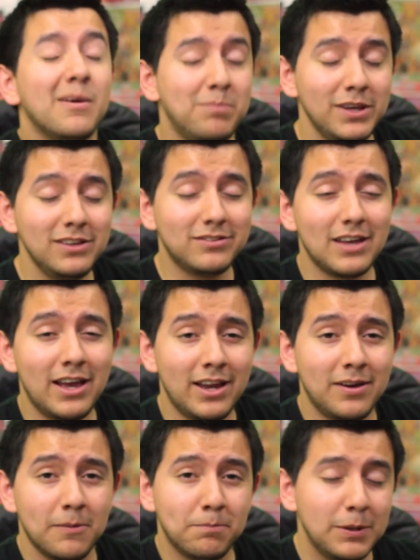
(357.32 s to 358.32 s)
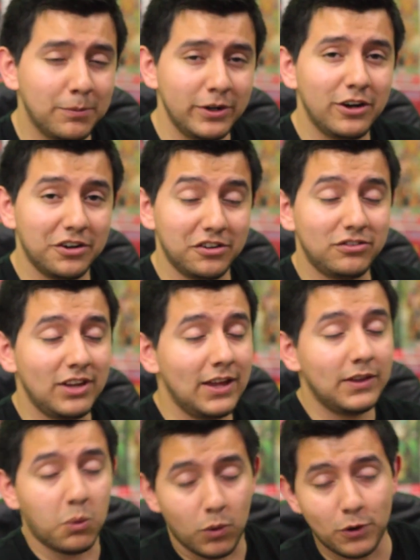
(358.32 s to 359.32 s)
That being said, people need to
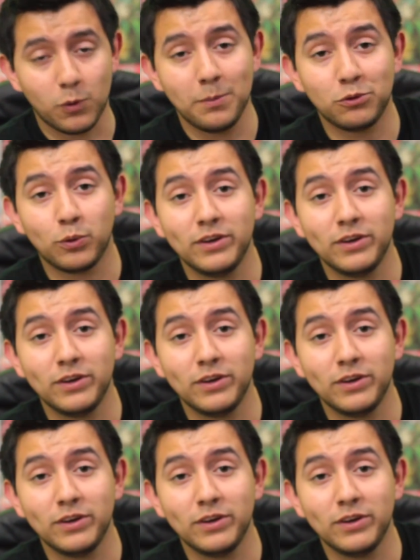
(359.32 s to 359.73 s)
understand that Wonder Woman